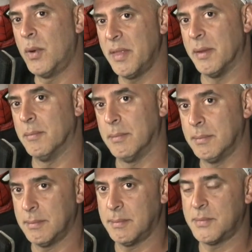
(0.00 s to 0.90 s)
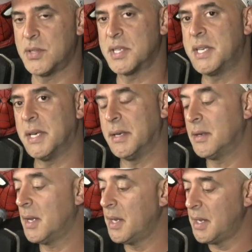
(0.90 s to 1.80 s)
rhythm. Just
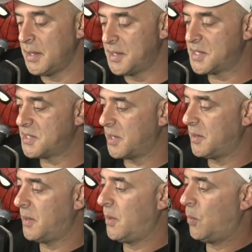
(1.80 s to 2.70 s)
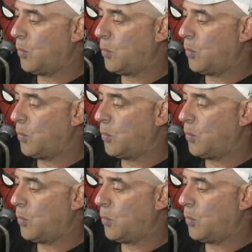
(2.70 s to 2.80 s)
kidding. This is a